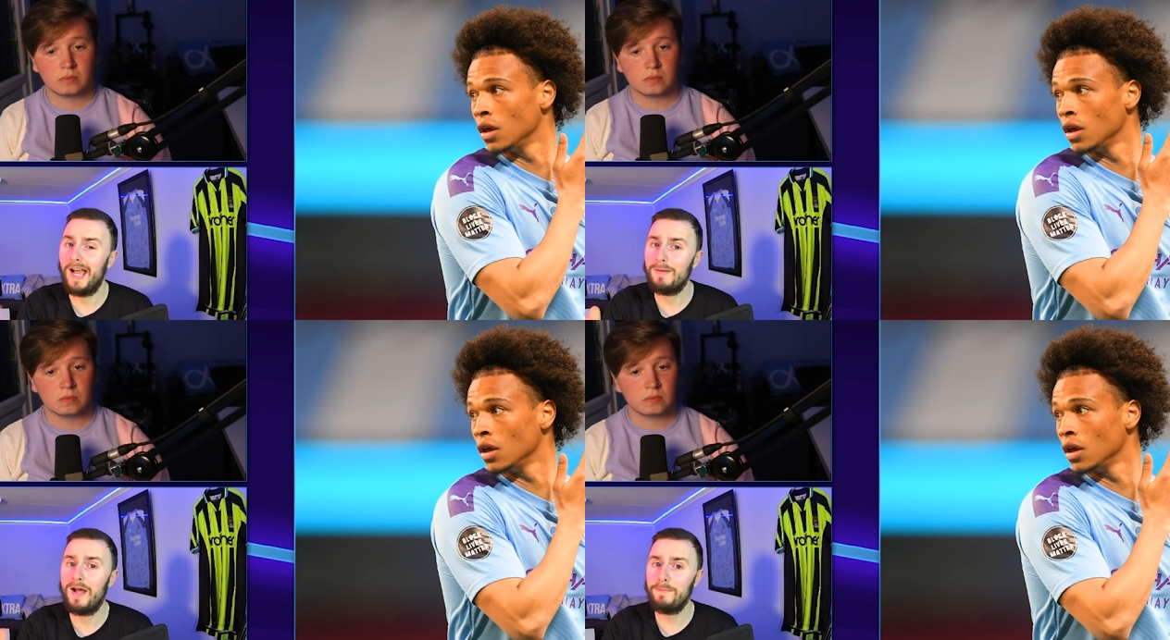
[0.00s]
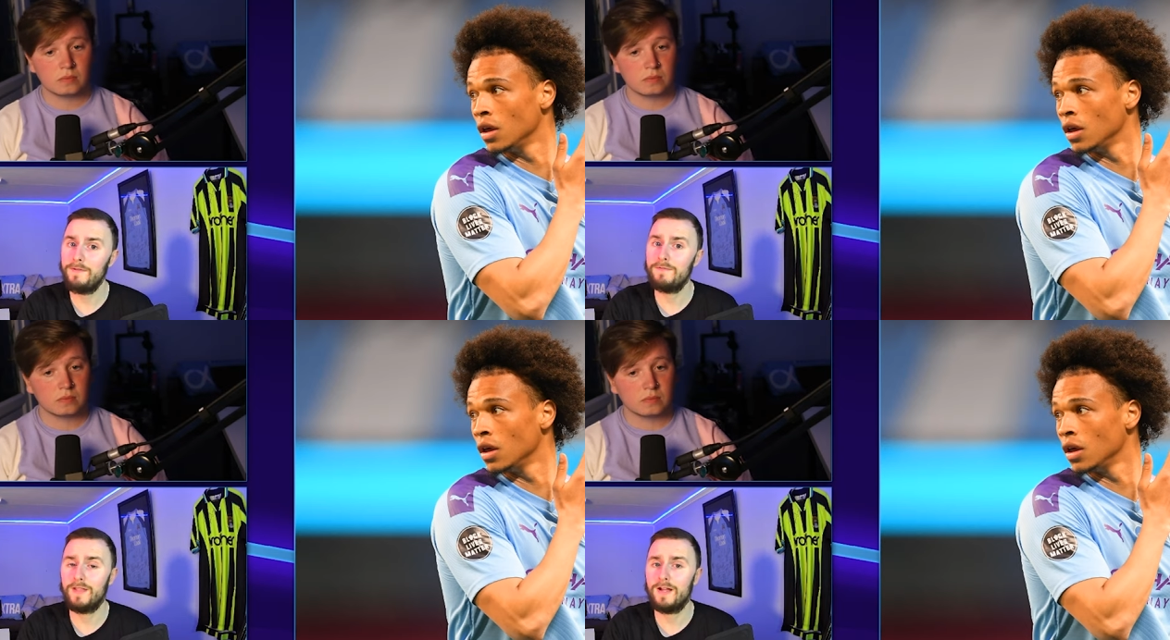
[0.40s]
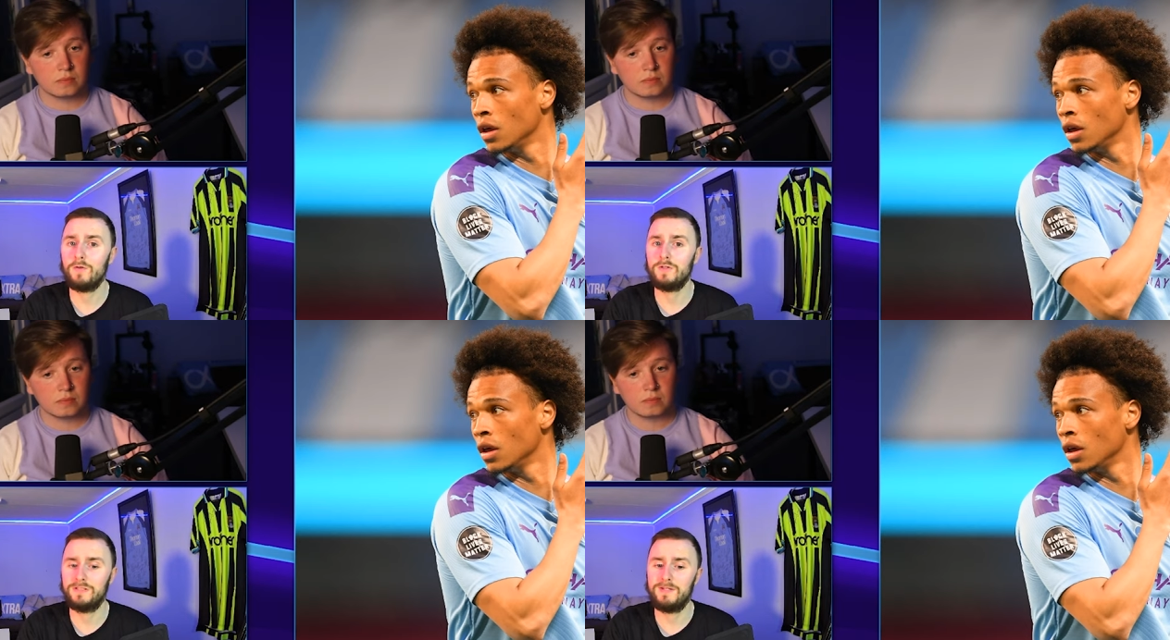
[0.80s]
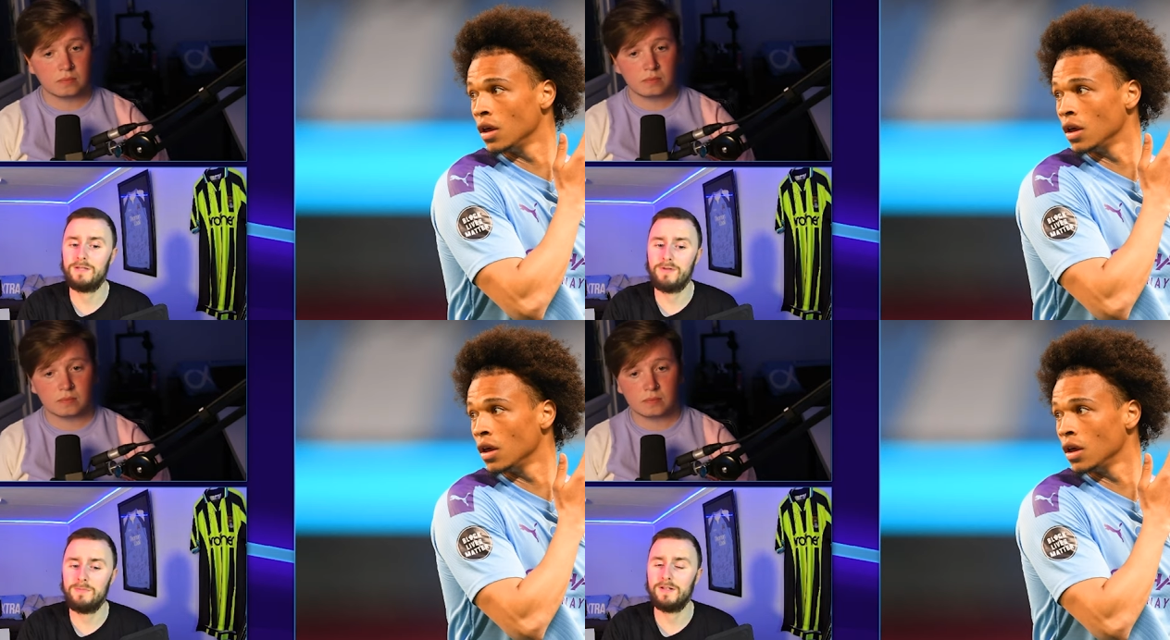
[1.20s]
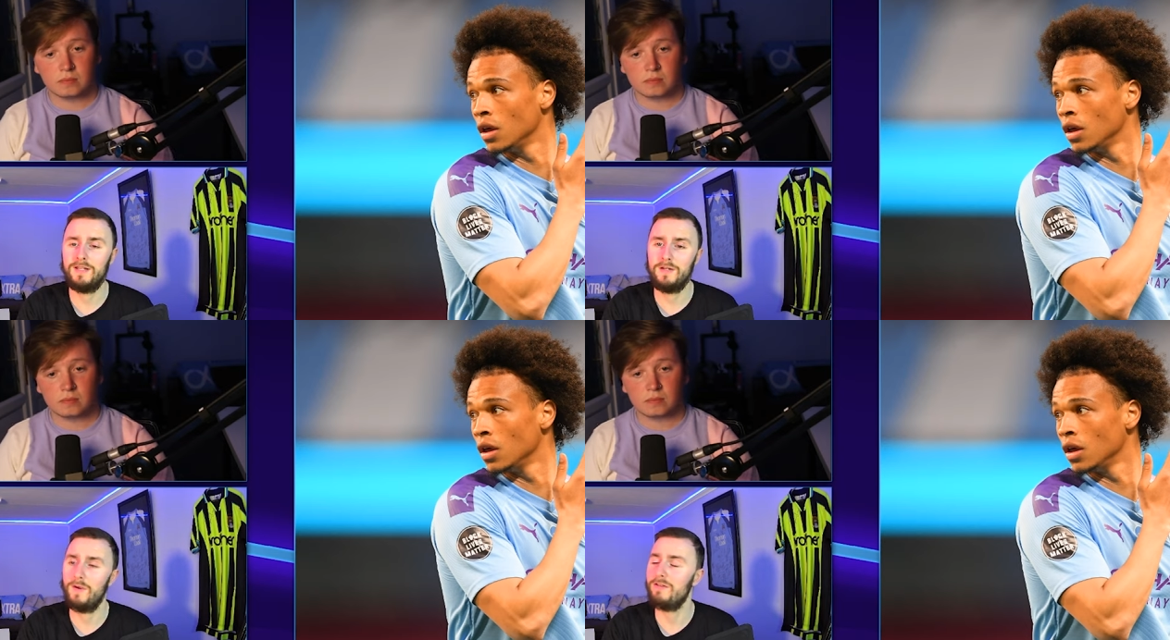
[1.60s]
Speaker 1: I'm happy for that only to be in the Premier
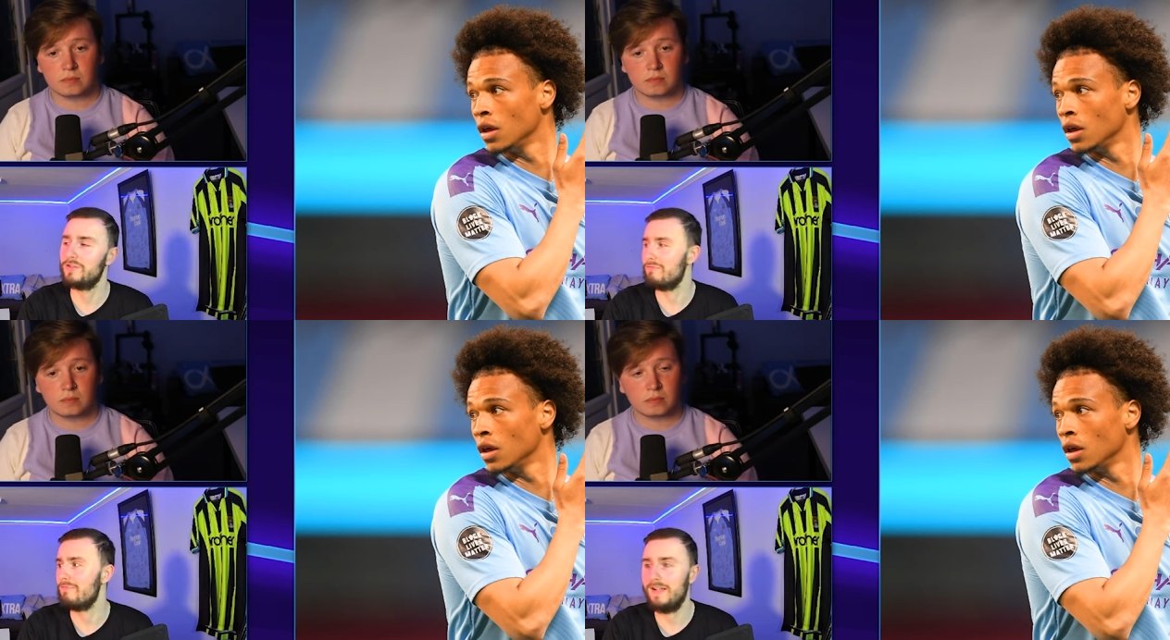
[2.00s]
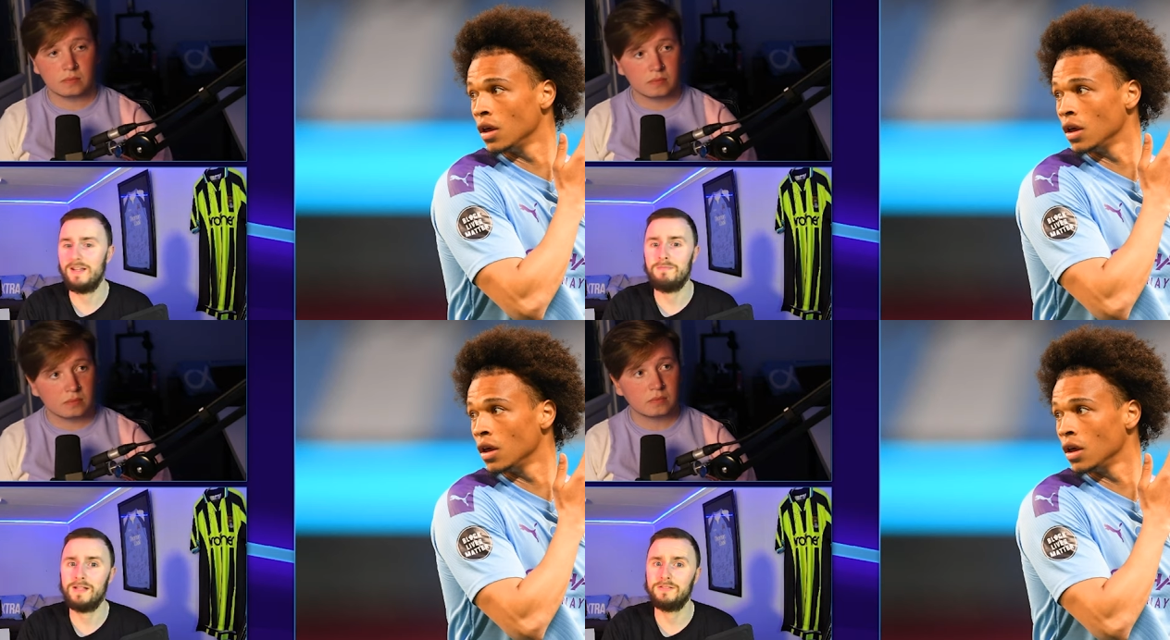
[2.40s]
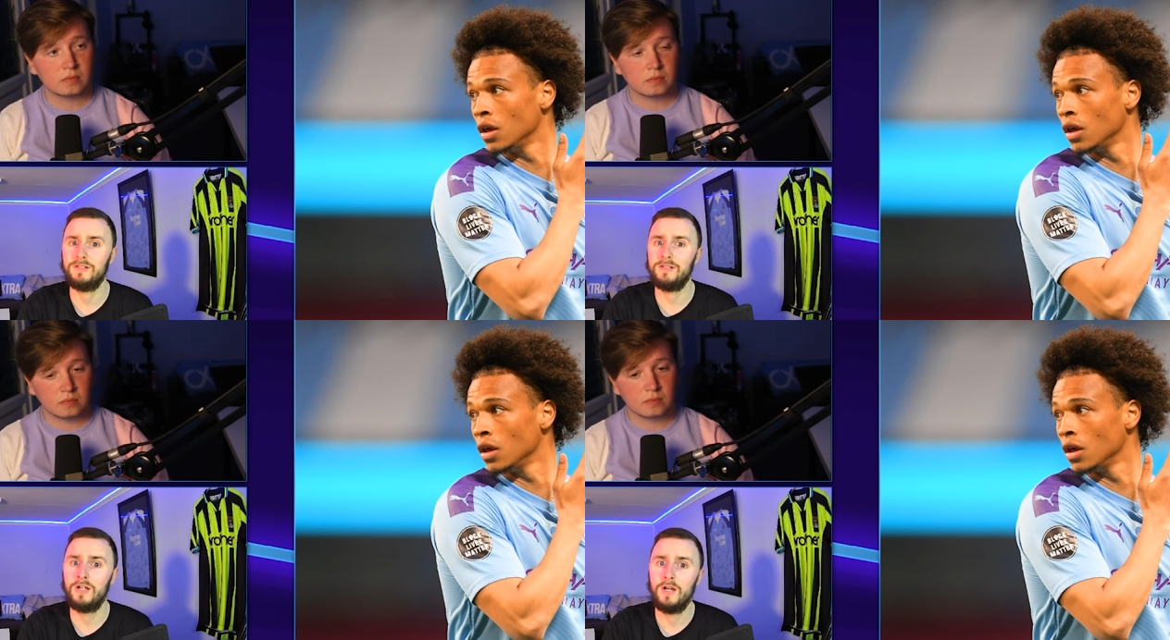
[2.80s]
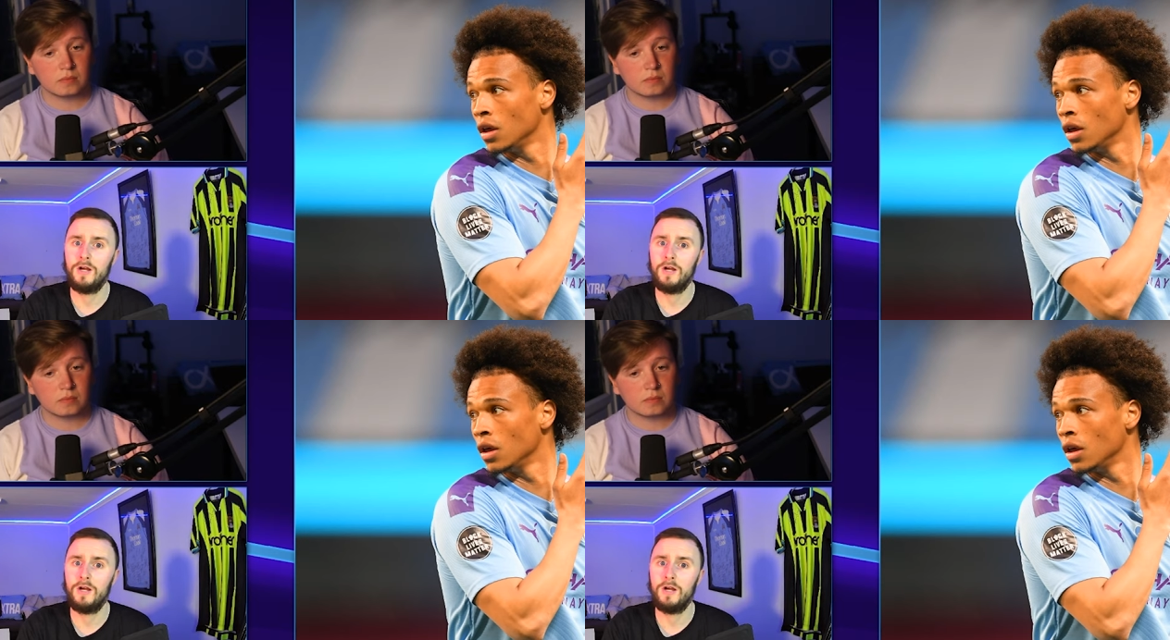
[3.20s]
League where it doesn't really matter.